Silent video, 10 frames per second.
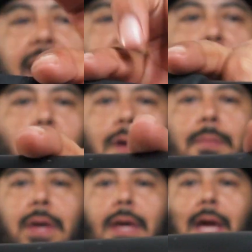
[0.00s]
hand
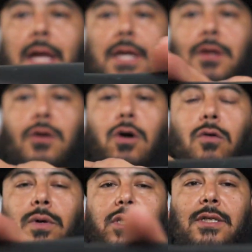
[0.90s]
grip, and then you
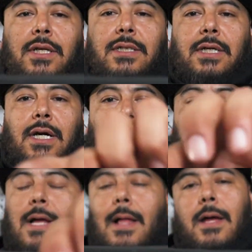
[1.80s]
go into this.
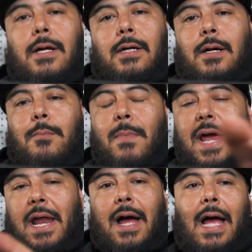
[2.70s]

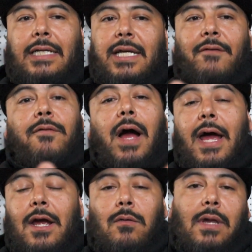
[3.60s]
Man, I
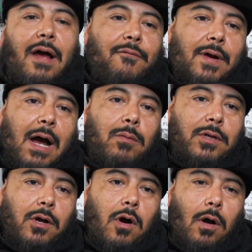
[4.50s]
ain't gonna lie, I forgot what
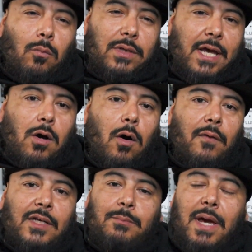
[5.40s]
they're called, what they
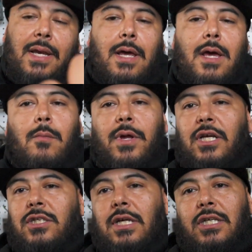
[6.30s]
call this, man. But
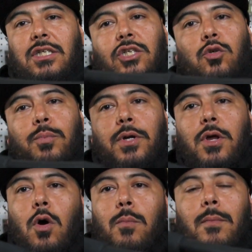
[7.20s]
it's super
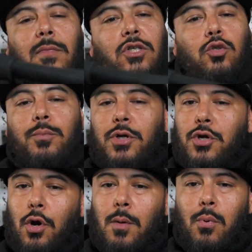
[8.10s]
dope, super
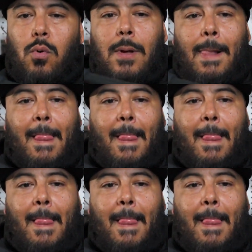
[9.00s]
durable.